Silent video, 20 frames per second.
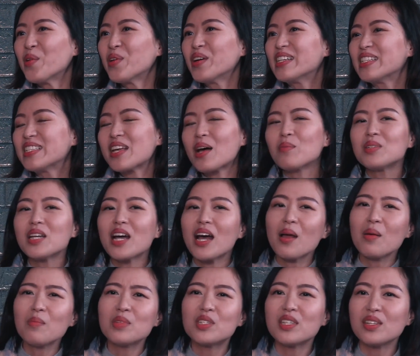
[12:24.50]

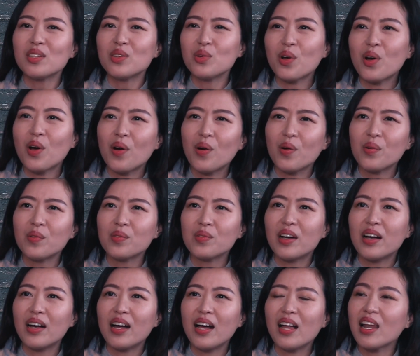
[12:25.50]
Sometimes
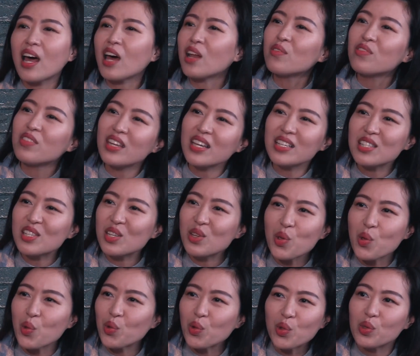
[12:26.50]
a lot of things
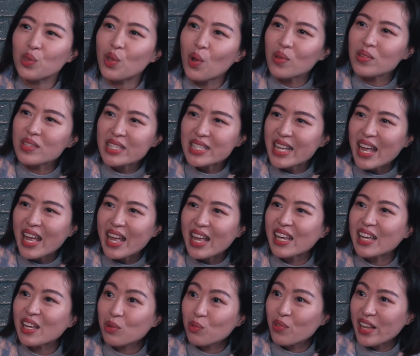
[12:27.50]
you don't say
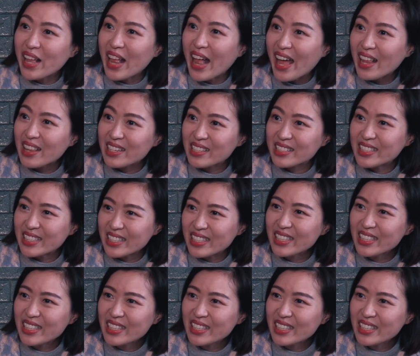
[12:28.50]
in reality.